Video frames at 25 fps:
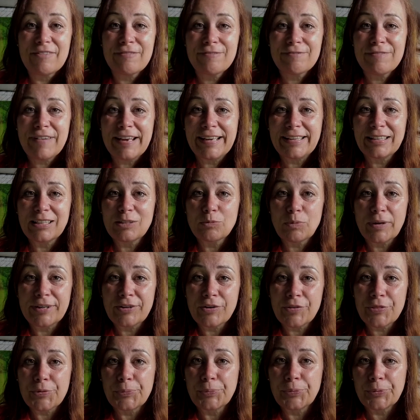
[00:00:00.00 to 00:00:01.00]
Final
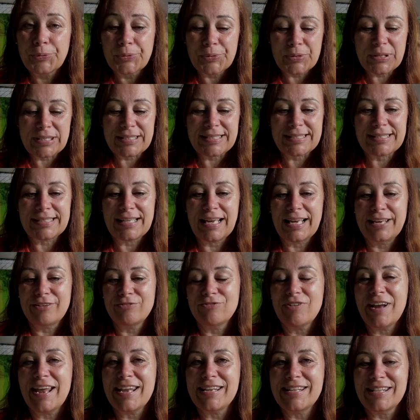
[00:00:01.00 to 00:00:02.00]
one on the walks, I
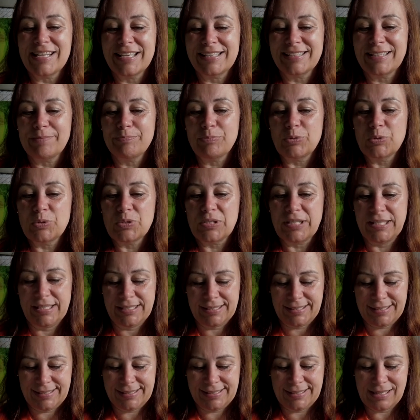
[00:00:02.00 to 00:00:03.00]
bought
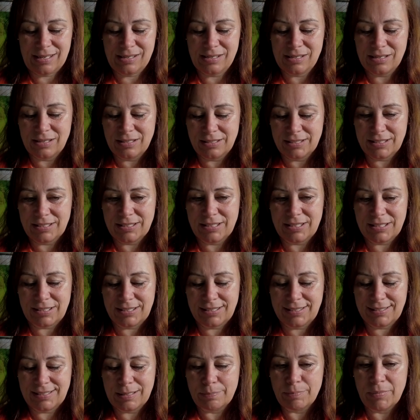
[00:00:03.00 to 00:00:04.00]
this last
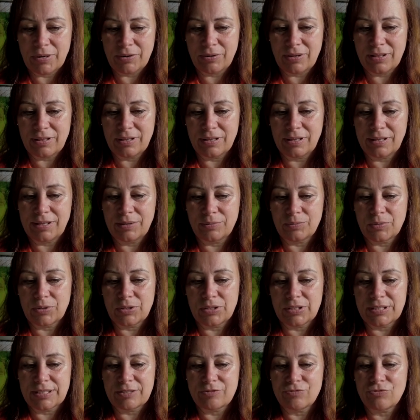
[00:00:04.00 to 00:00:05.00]
summer, I think it
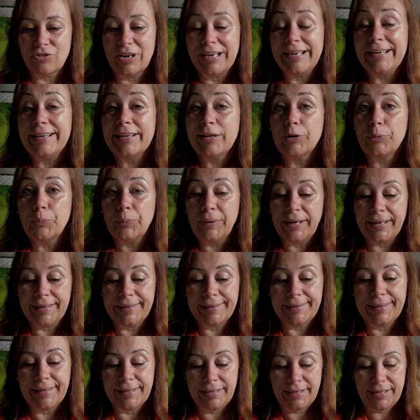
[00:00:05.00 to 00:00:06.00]
was, Raynor,
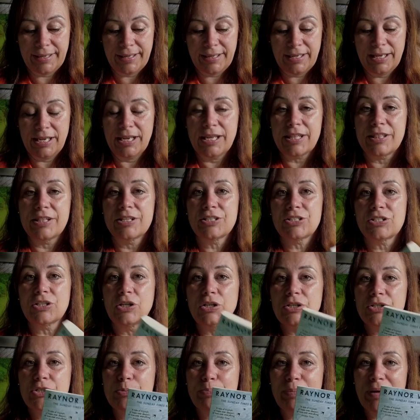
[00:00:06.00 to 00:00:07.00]
Winn, The
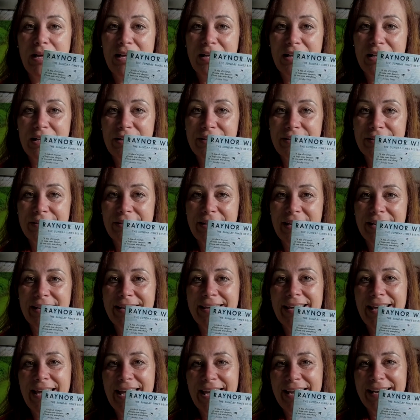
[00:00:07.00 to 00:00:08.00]
Salt Path.
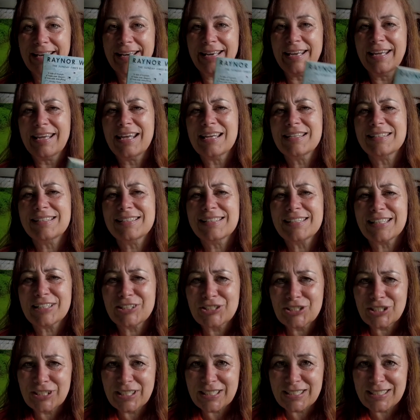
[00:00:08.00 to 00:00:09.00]
Again,
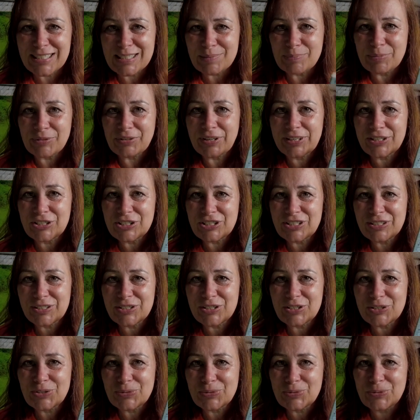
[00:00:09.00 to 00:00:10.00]
such an inspirational
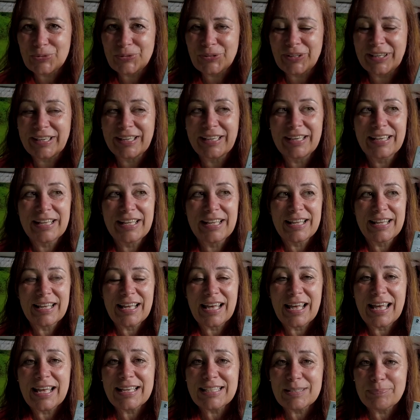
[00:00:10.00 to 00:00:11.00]
story.
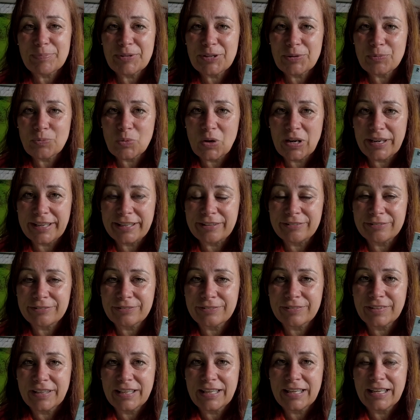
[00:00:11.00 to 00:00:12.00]
A husband and
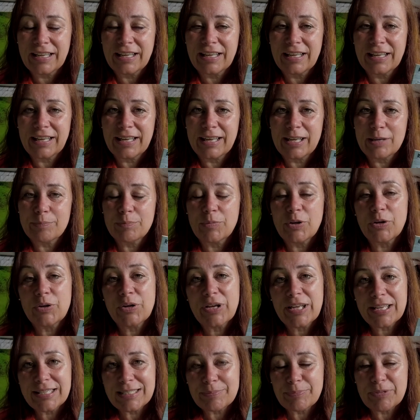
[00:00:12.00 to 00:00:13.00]
wife. Her
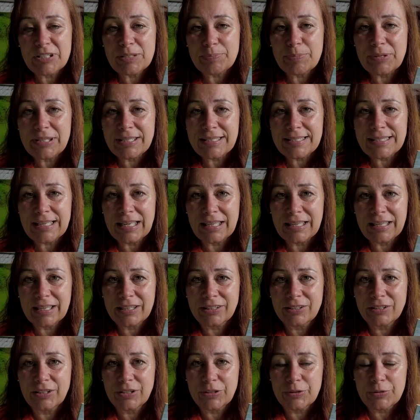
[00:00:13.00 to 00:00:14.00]
husband's been
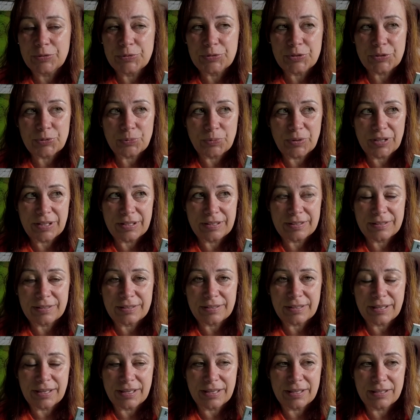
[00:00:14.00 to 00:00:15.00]
diagnosed with
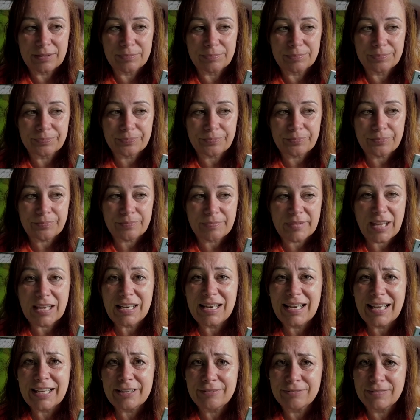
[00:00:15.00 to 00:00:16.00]

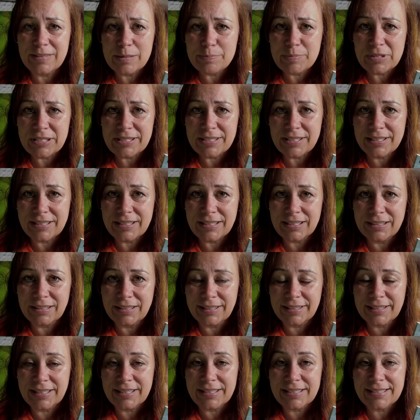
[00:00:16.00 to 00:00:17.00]
life-limiting
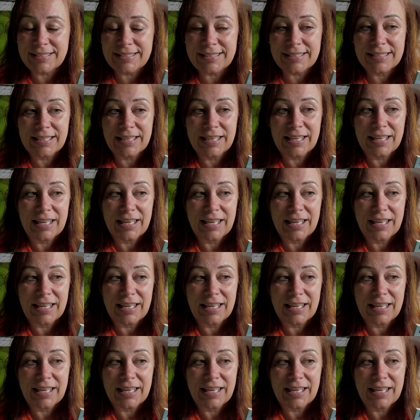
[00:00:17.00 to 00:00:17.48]
illness.